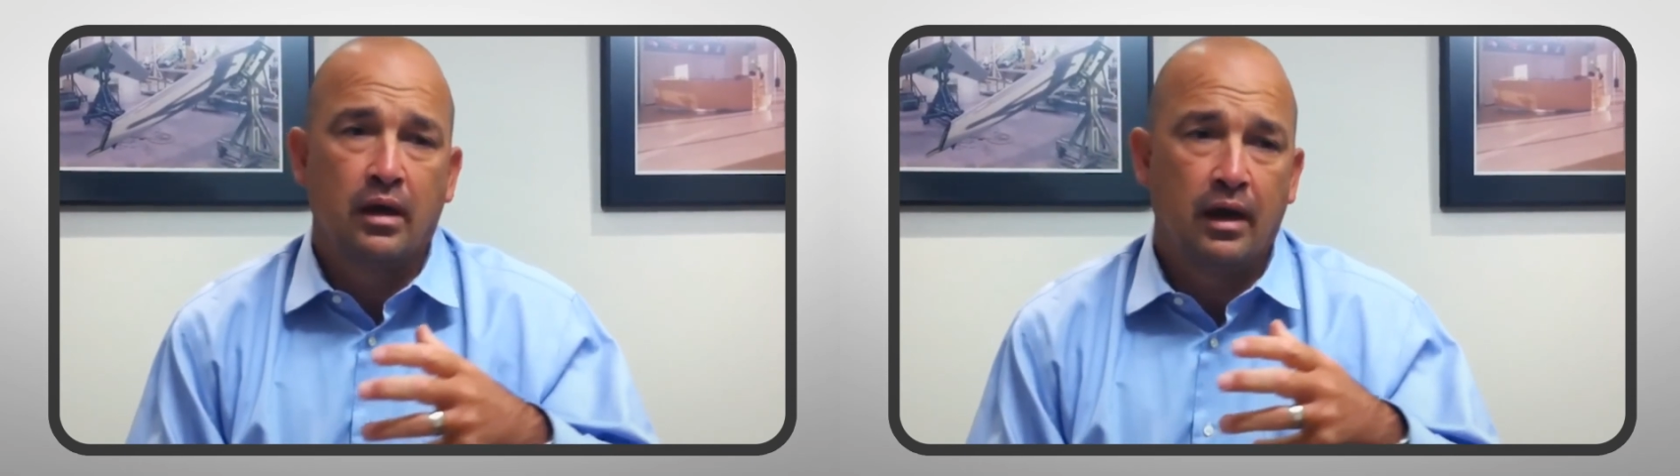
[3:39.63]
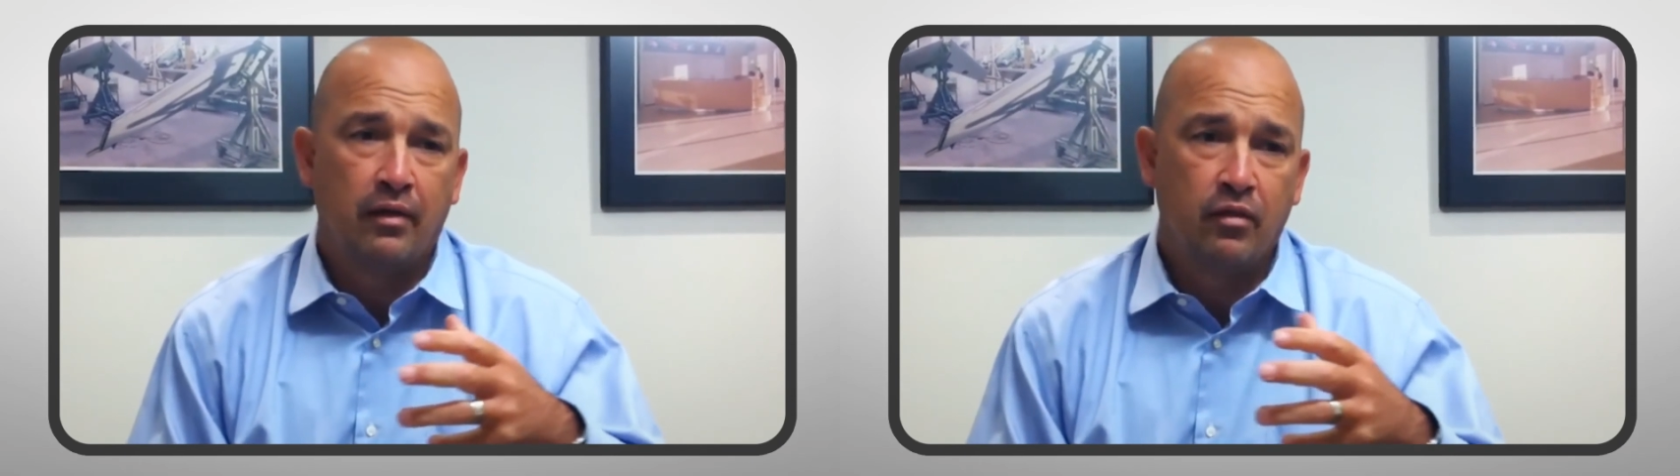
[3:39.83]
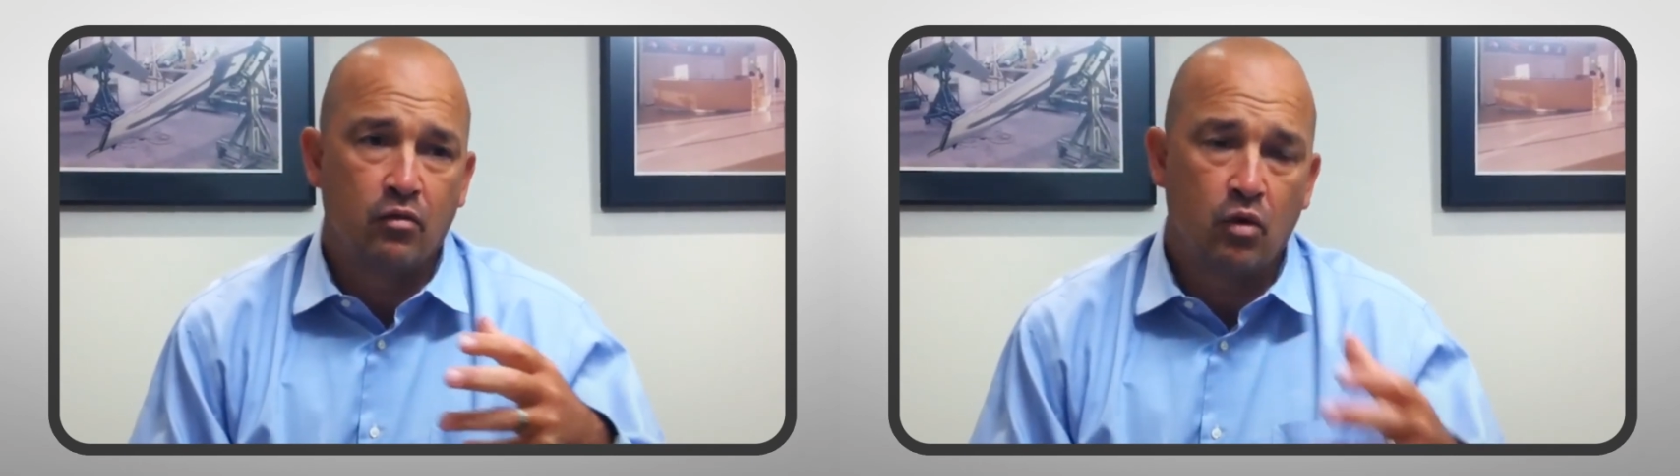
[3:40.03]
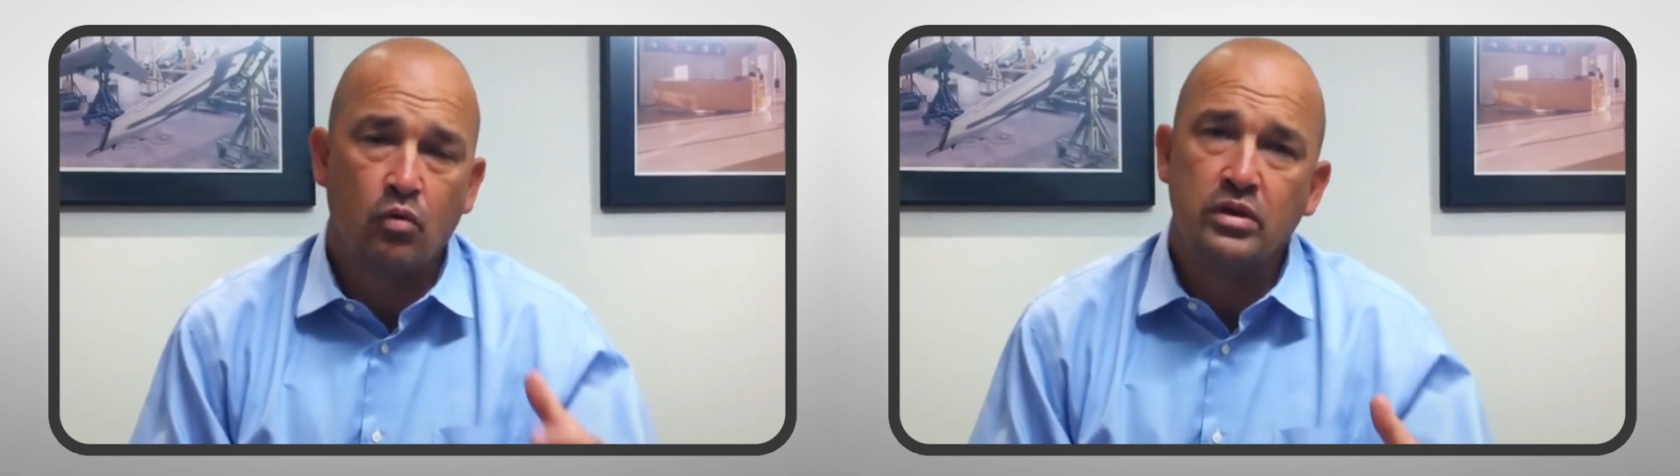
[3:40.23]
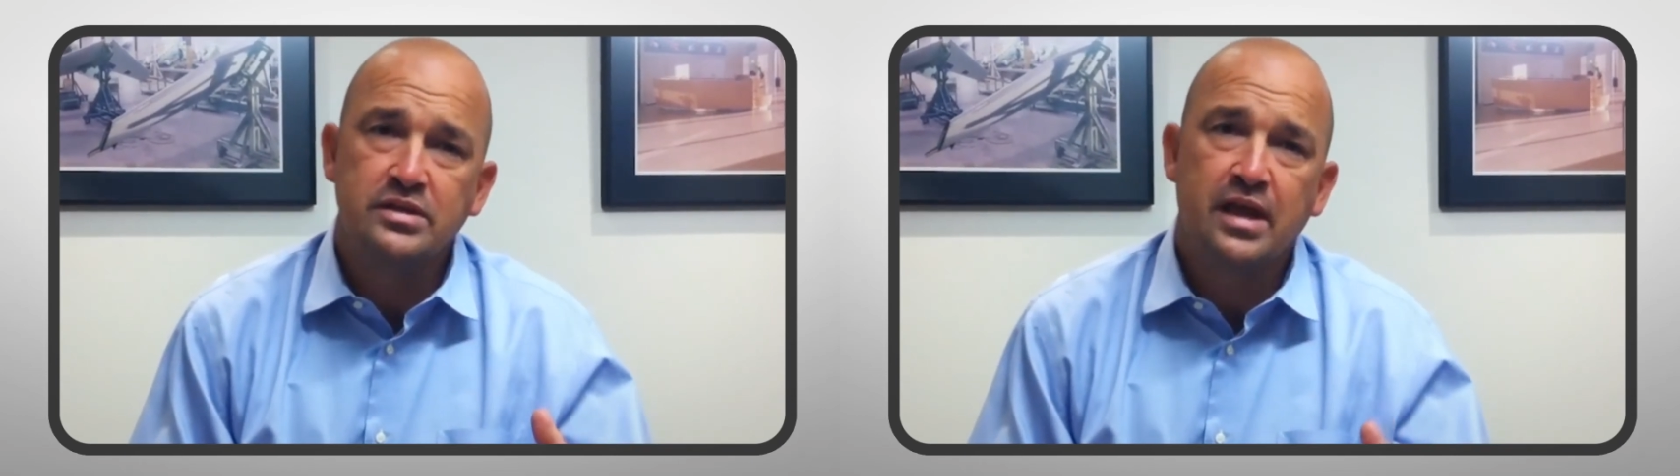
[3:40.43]
their
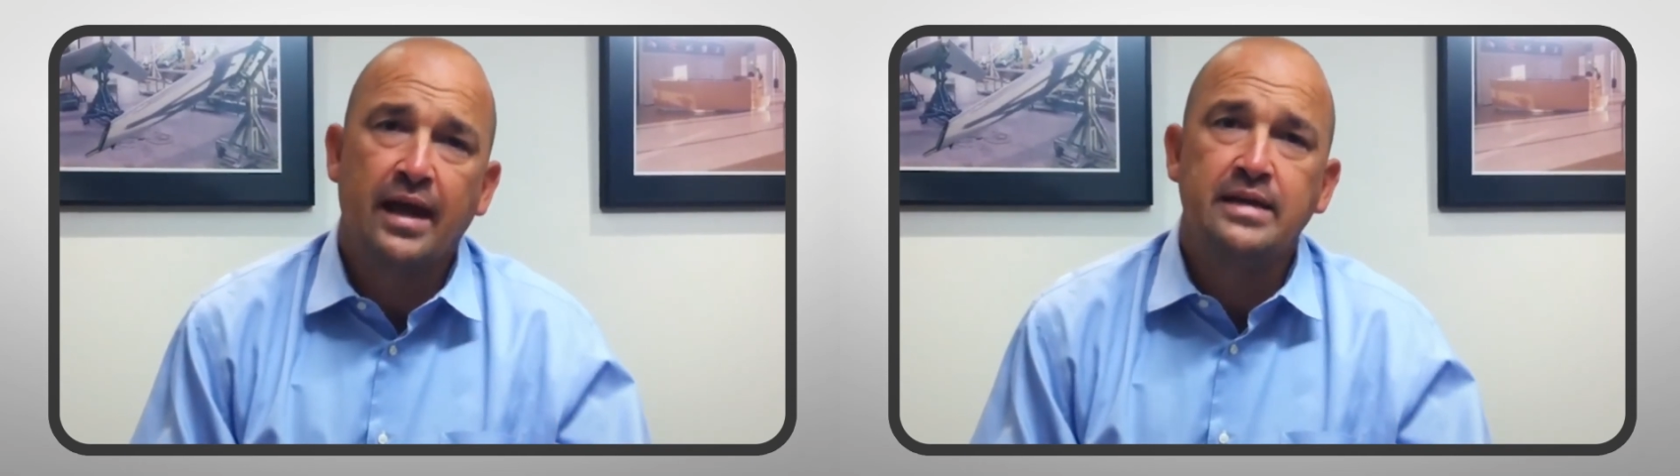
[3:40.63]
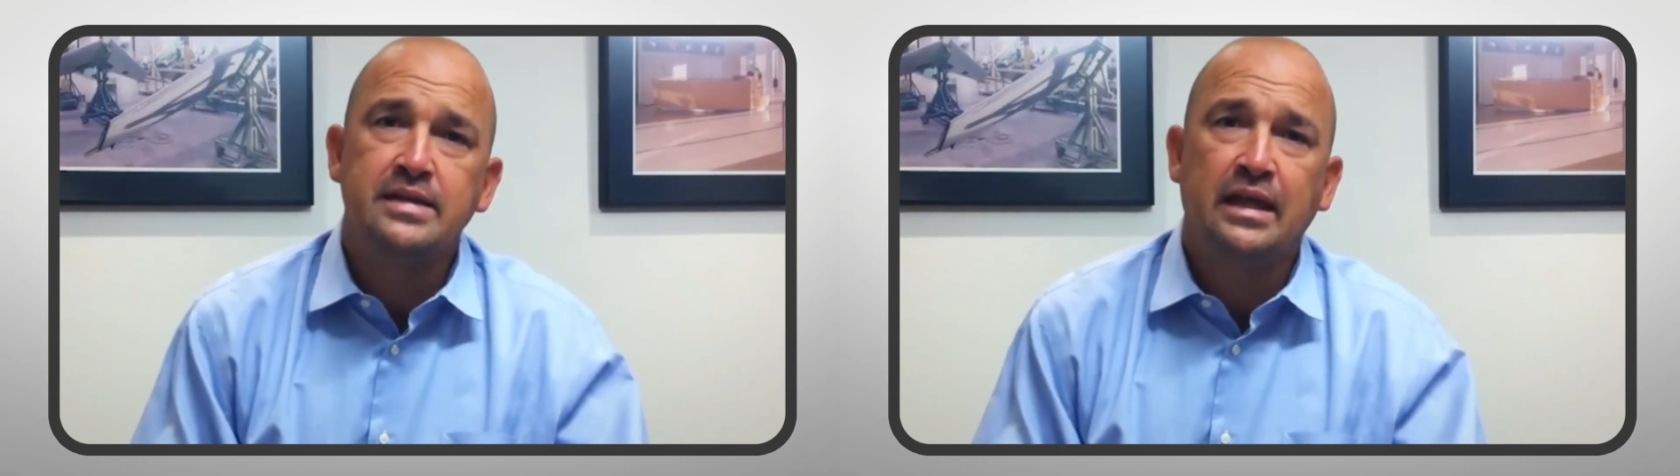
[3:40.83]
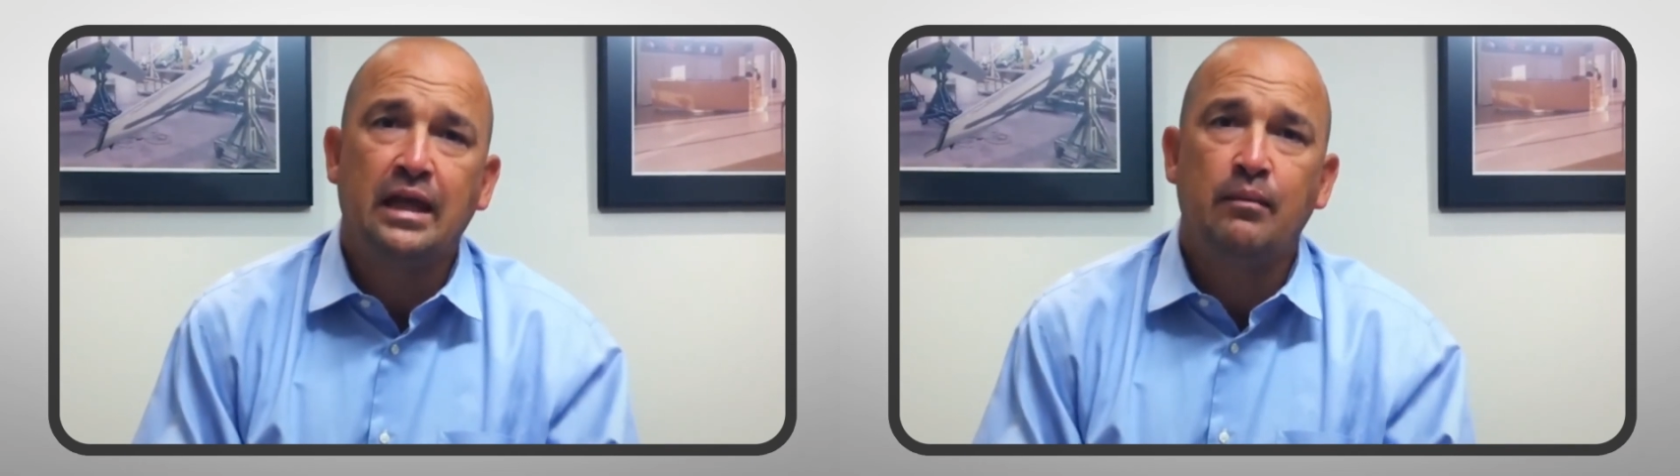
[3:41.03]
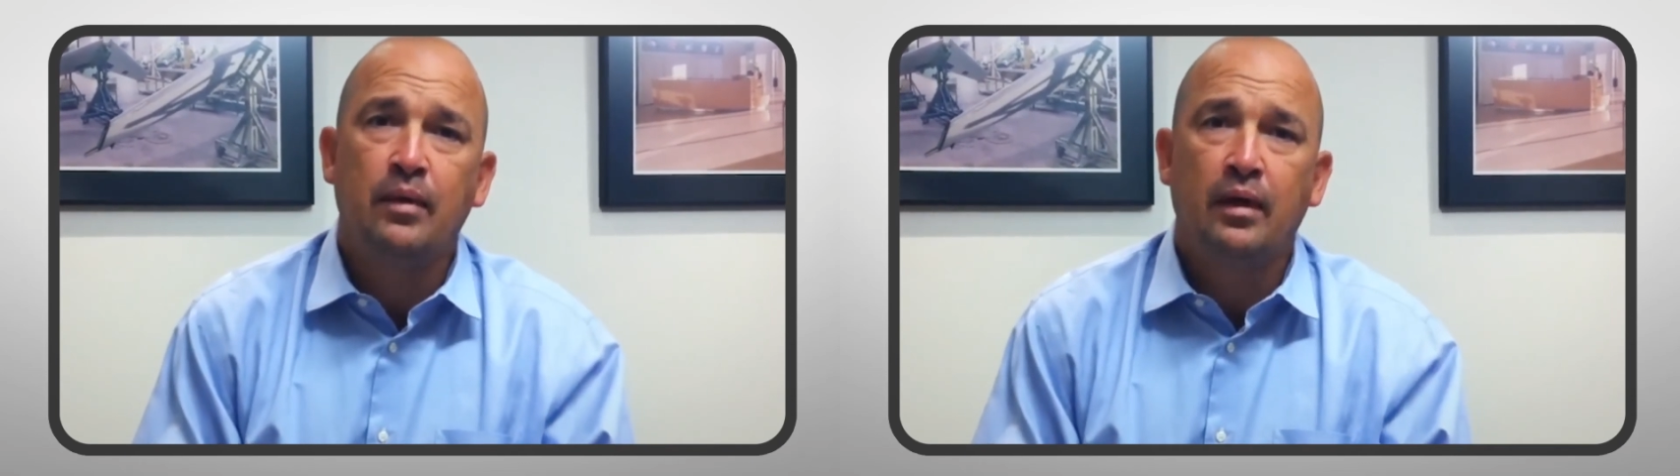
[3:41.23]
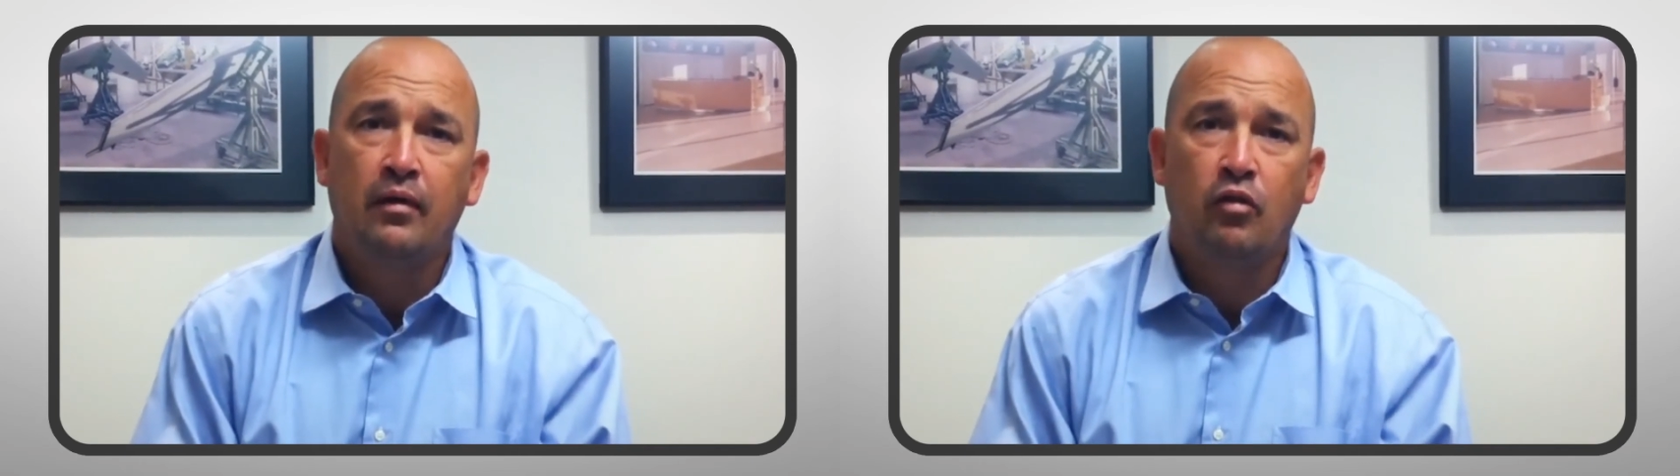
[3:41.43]
own design team,